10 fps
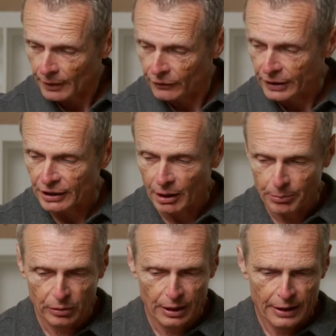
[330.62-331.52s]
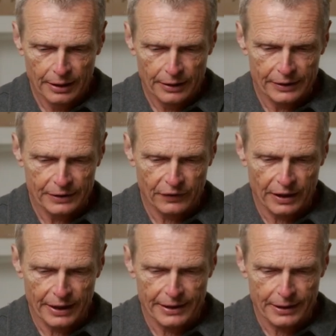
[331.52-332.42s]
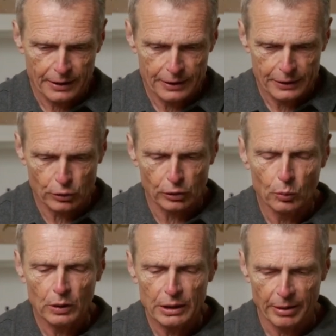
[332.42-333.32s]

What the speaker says: For example, this fly here is called a woolly